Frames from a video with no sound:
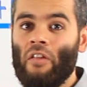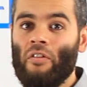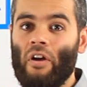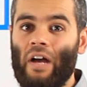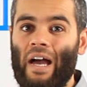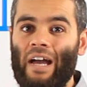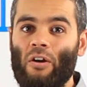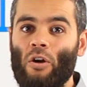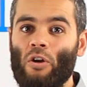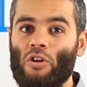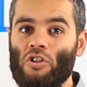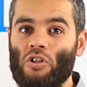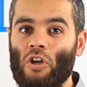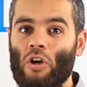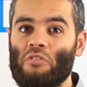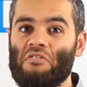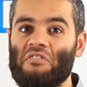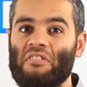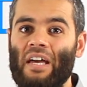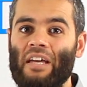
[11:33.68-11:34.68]
The arrow
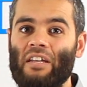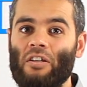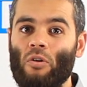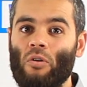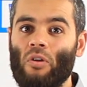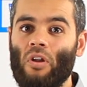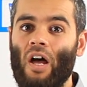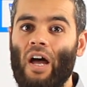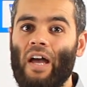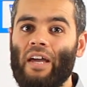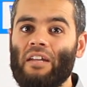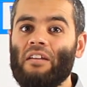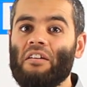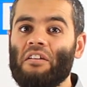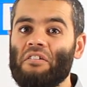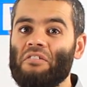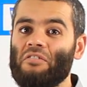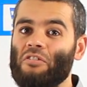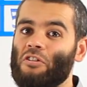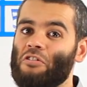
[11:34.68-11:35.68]
shows that your line
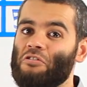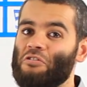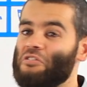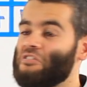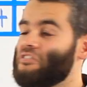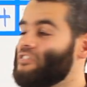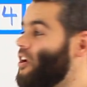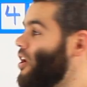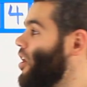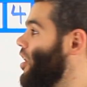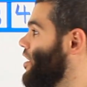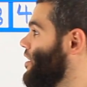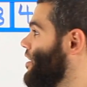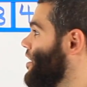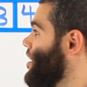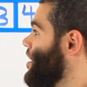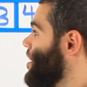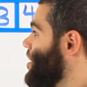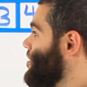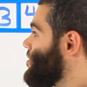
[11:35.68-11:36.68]
continues on.
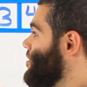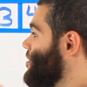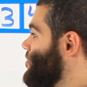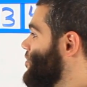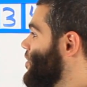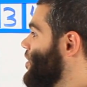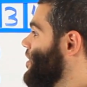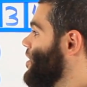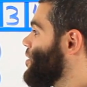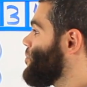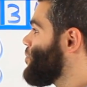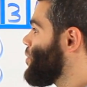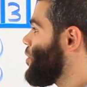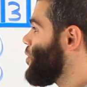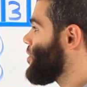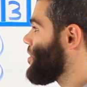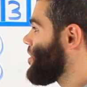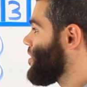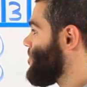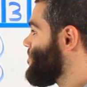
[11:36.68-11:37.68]
So it's very
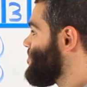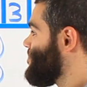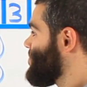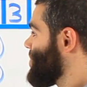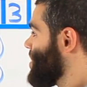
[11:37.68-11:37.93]
important.